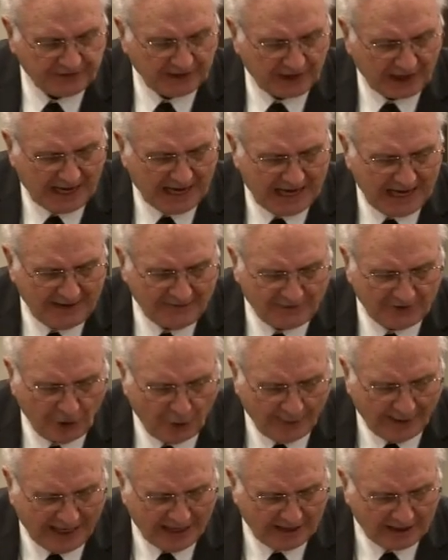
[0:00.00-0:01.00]
and the life.
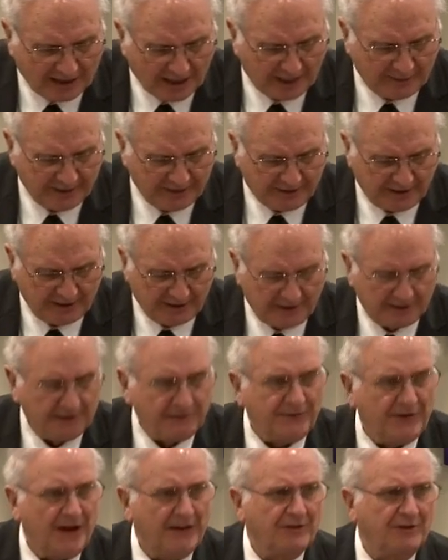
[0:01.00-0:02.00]
No man cometh unto the
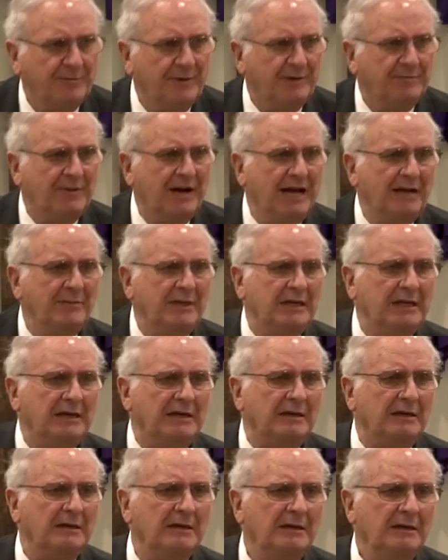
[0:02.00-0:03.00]
Father but by
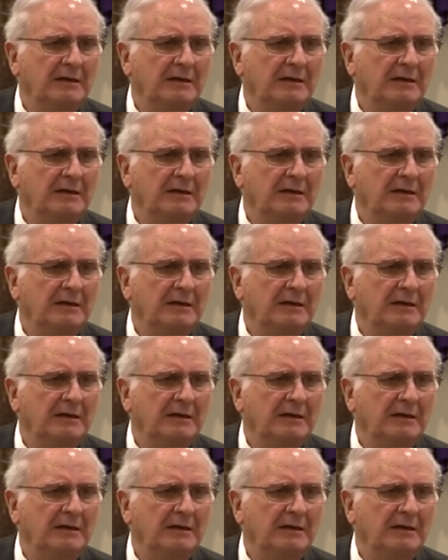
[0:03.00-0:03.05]
me.